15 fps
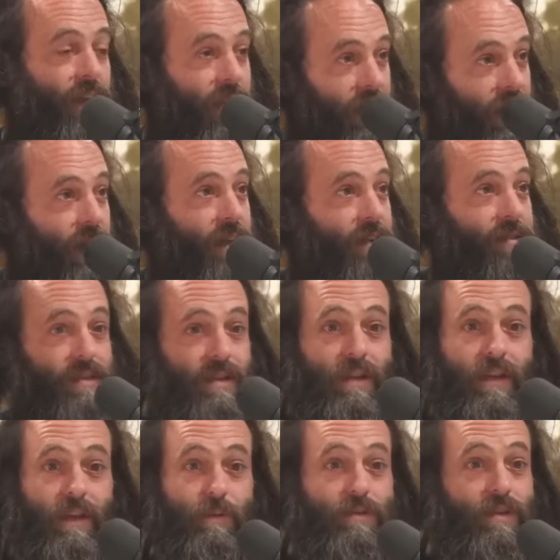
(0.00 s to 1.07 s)
And guys,
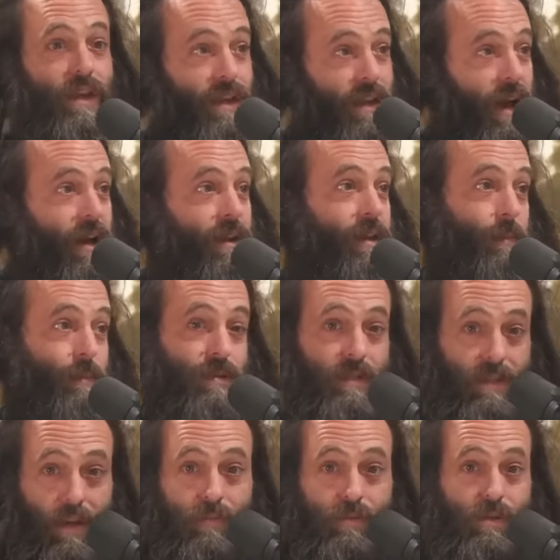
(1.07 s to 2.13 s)
it was like God
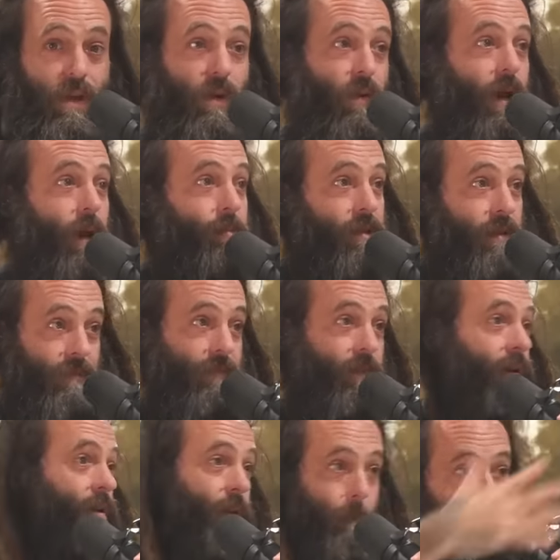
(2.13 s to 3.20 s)
himself showed up to
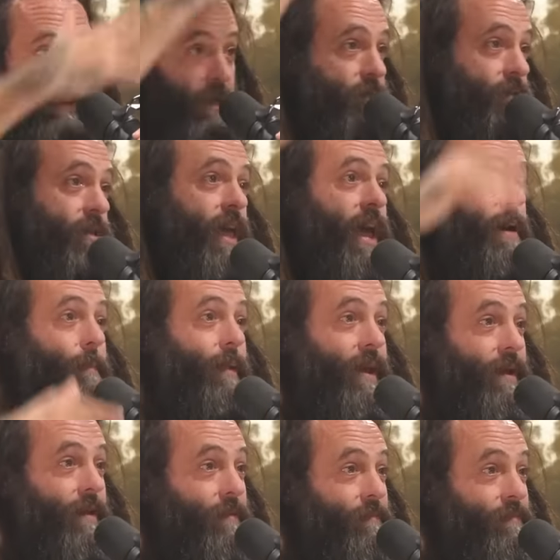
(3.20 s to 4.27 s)
fucking bitch slap
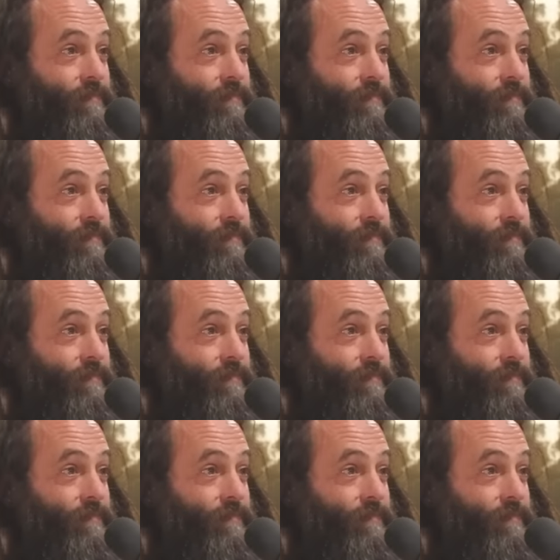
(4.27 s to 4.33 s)
me.